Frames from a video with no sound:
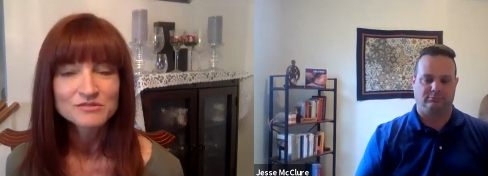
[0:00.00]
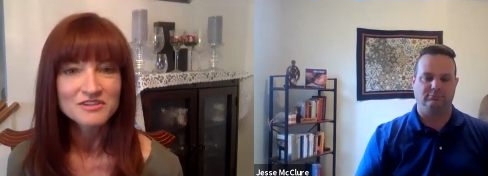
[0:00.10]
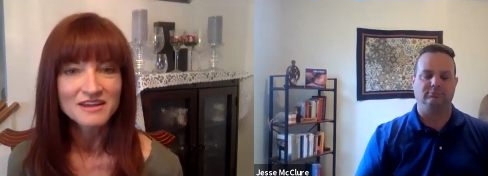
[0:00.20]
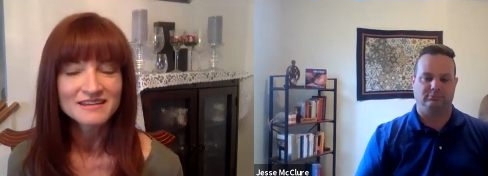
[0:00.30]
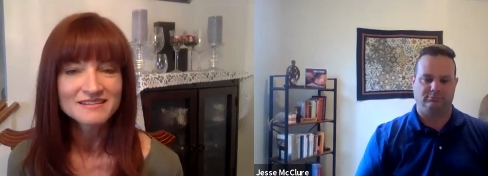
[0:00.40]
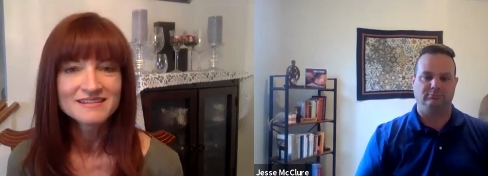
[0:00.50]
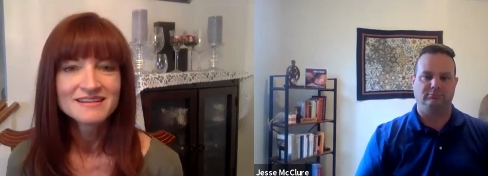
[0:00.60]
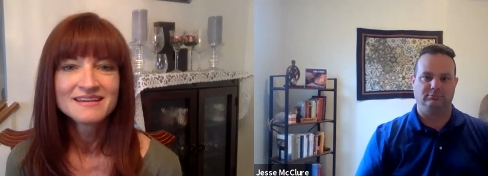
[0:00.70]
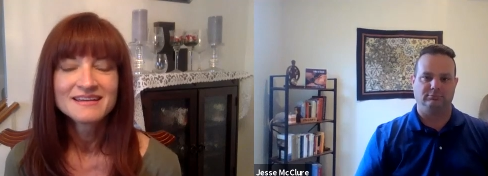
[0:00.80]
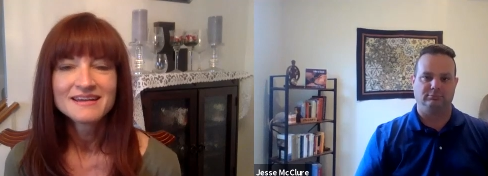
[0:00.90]
Speaker 1: you said.
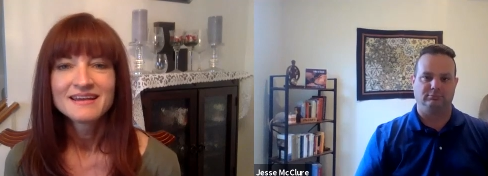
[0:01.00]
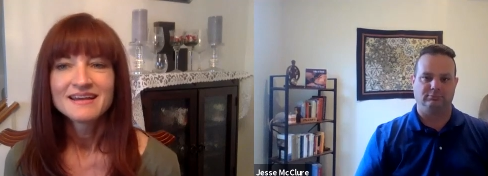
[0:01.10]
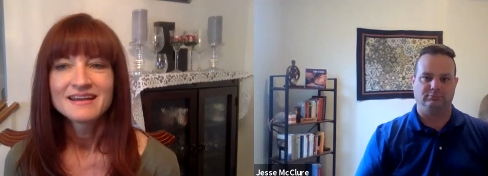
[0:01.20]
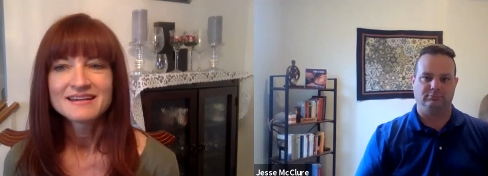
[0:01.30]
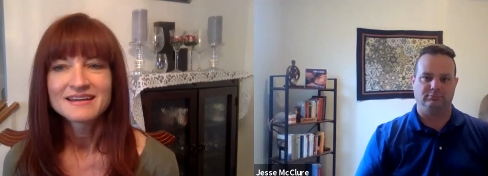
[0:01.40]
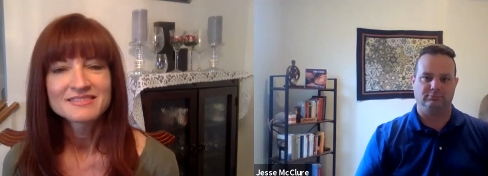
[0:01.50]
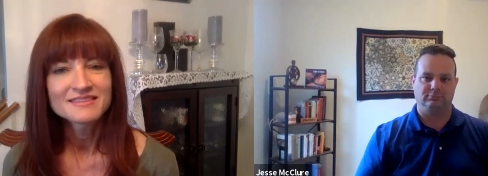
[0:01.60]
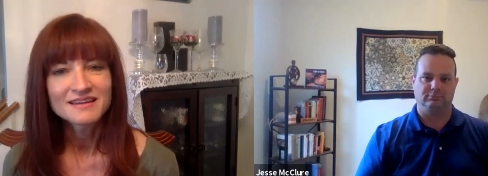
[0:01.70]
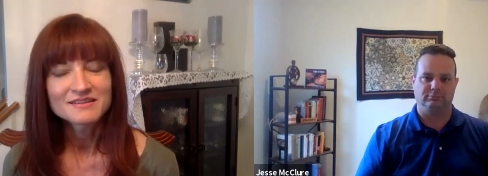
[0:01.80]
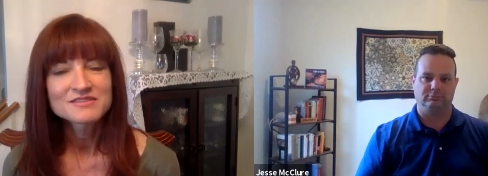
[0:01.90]
And I,
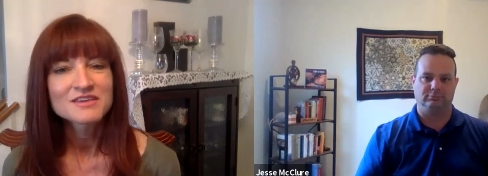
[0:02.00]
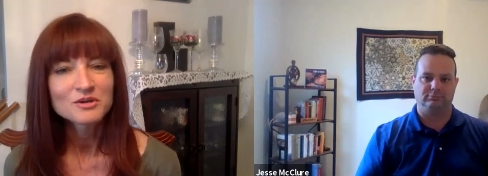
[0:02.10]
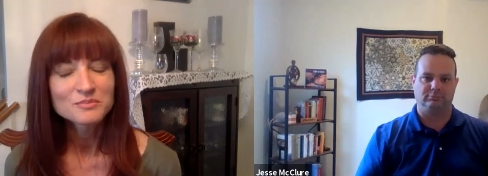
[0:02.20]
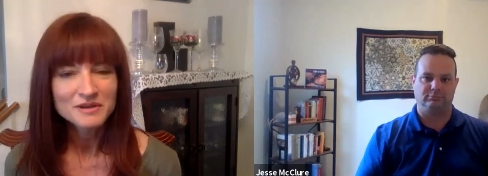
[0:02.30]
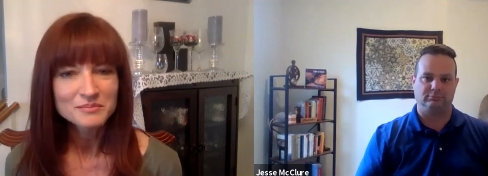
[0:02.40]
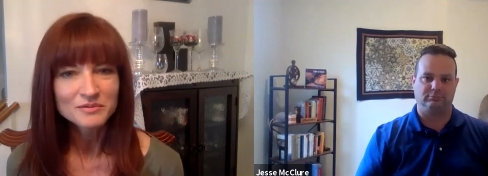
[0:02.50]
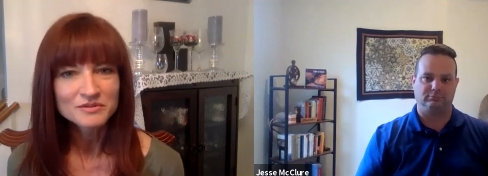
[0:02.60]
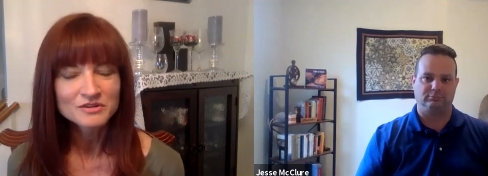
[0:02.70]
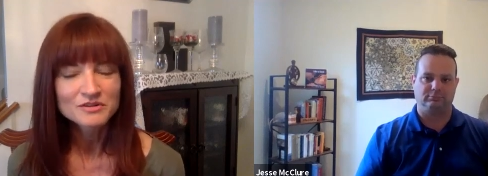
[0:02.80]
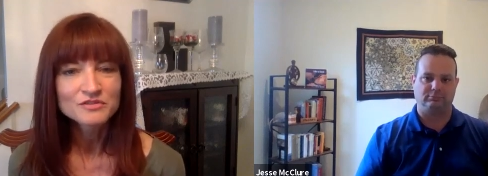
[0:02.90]
I tell people,
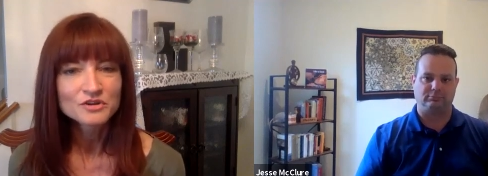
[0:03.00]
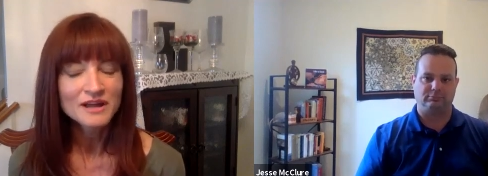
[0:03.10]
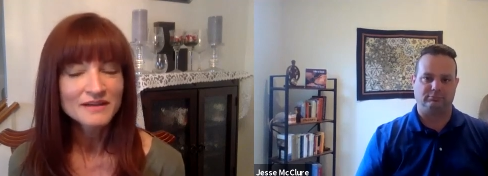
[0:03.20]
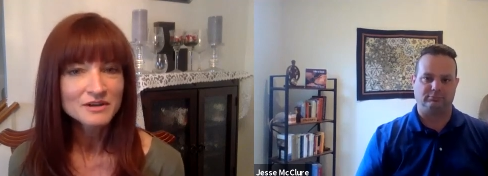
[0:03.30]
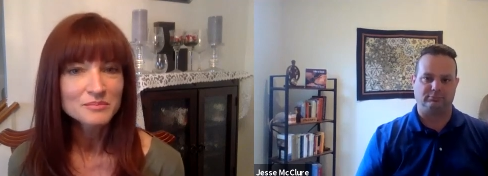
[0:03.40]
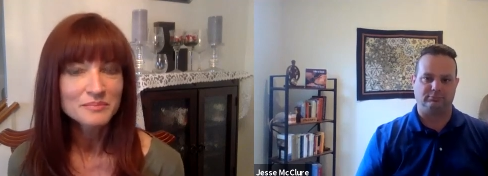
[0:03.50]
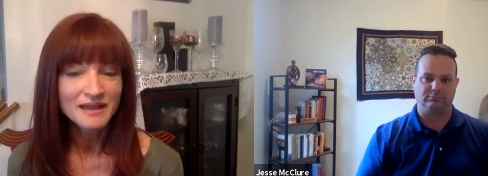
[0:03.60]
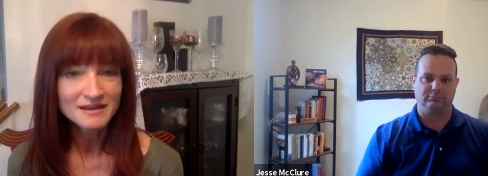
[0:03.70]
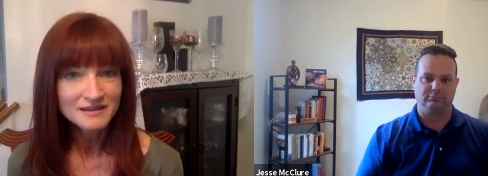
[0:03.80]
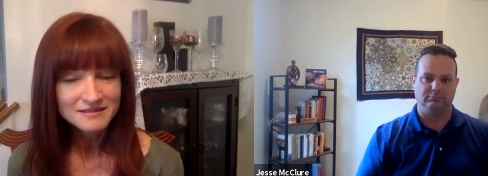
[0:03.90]
you know, if you're having a
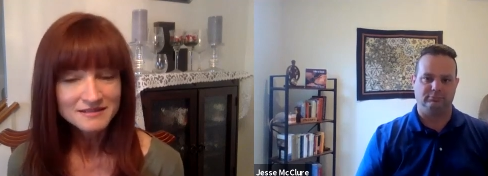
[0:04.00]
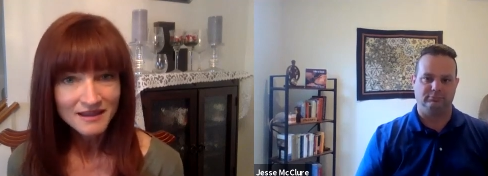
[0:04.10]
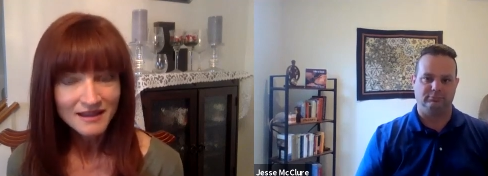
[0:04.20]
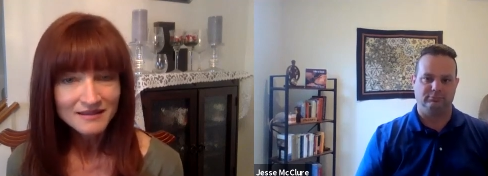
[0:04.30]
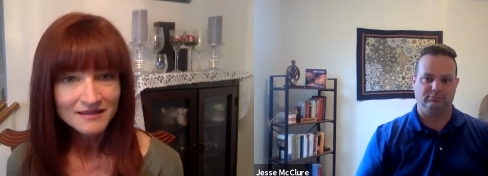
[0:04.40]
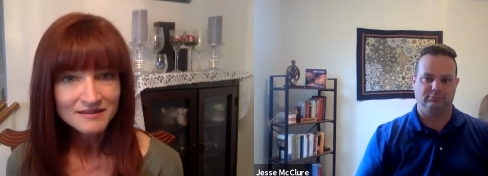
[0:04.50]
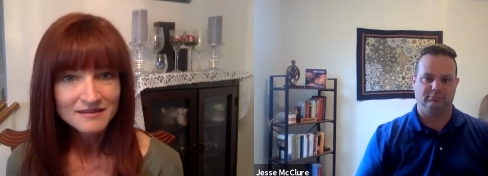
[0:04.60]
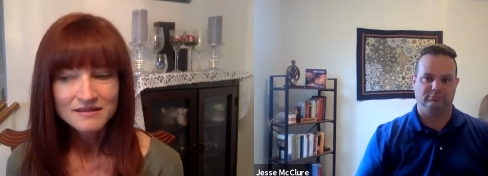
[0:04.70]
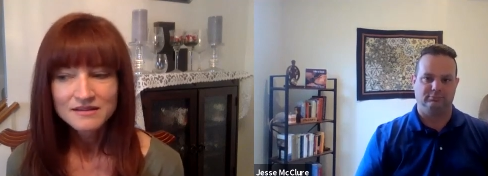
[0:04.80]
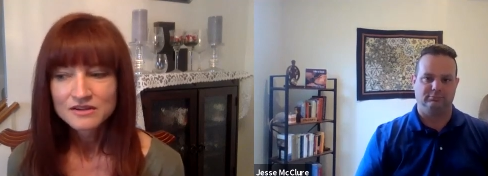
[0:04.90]
panic attack,
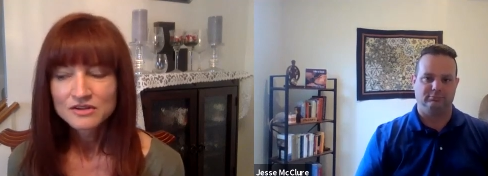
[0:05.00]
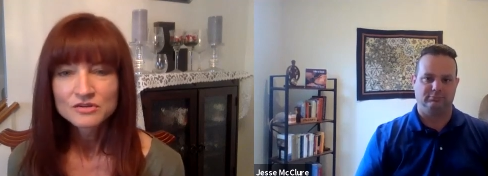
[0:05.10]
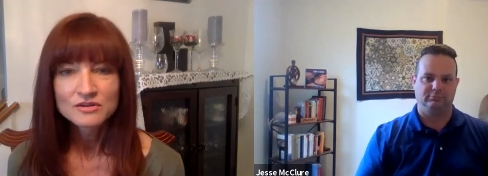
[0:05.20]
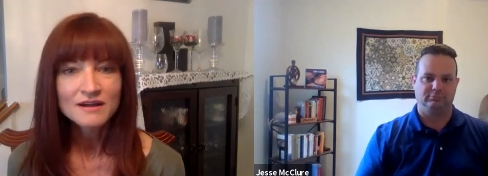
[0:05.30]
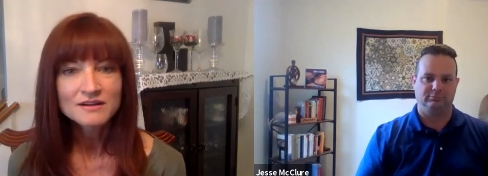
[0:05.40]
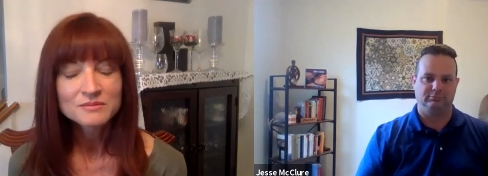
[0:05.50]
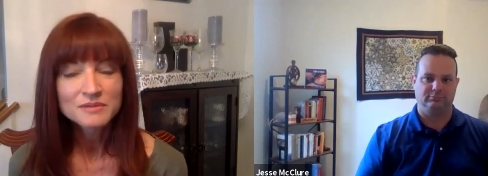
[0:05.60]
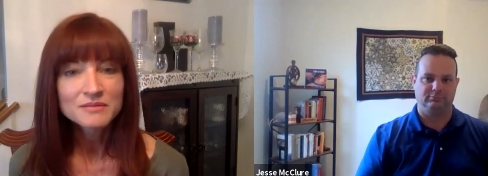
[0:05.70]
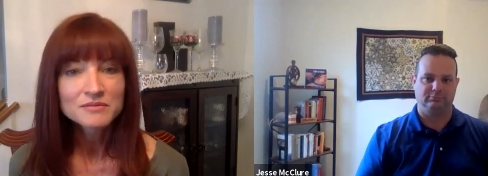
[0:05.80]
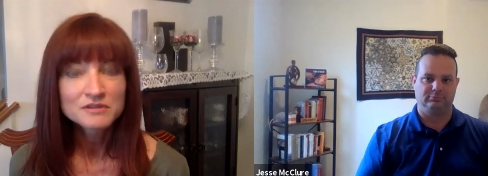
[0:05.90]
you're not going to be
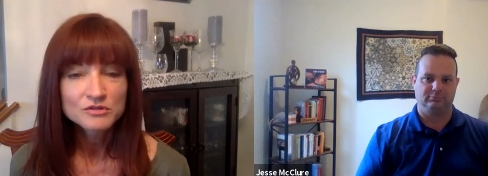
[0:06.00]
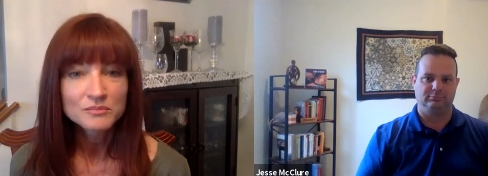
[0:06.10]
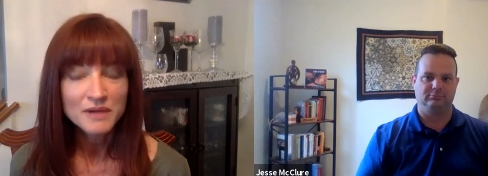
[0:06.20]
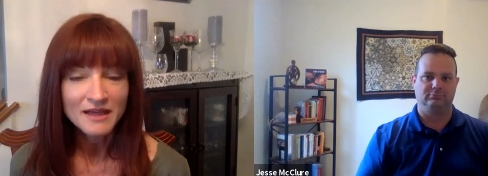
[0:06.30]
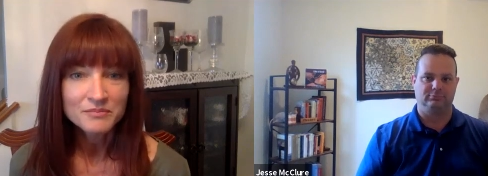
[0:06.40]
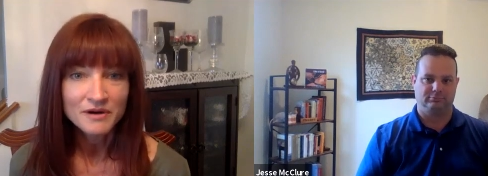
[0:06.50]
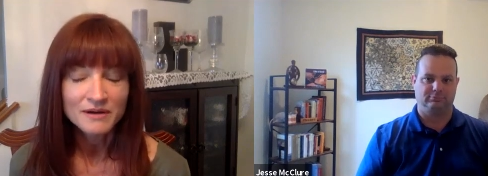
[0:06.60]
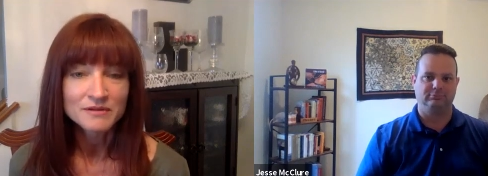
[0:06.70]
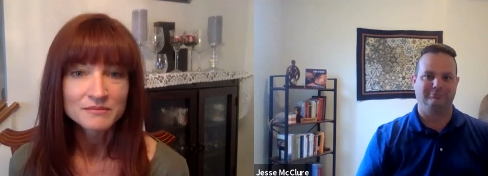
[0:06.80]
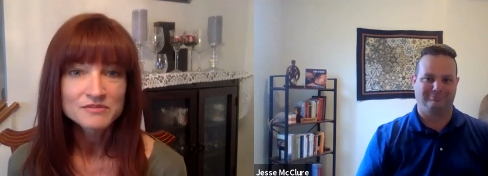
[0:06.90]
able to do math
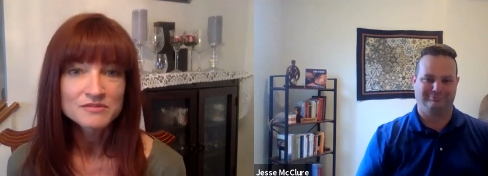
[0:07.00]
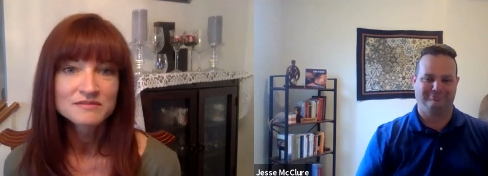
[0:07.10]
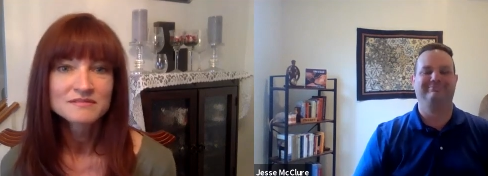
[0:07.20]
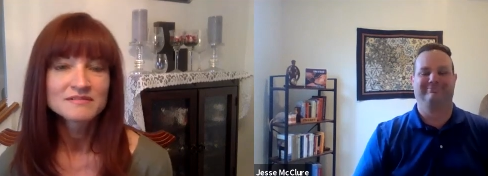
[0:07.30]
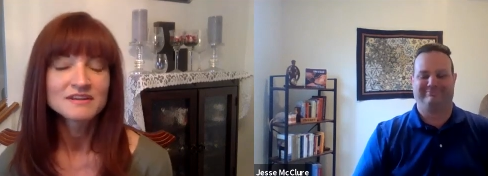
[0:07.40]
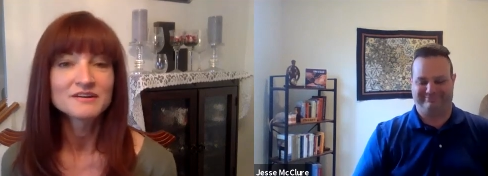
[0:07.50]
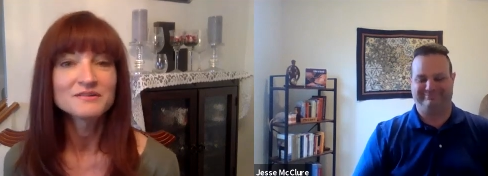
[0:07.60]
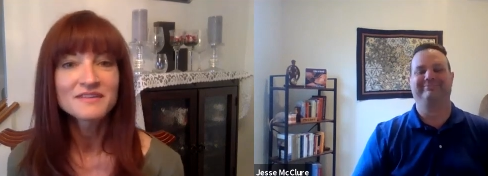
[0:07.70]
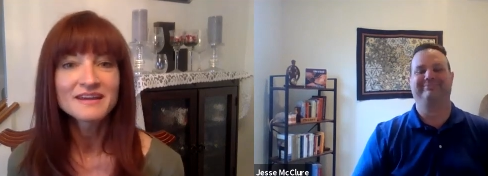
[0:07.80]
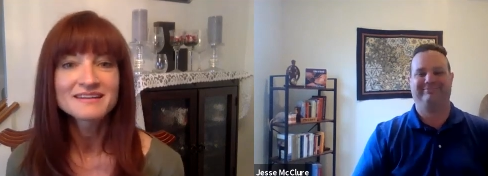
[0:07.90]
problems. You know,
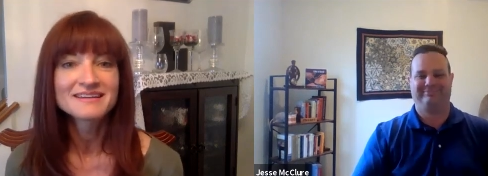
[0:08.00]
like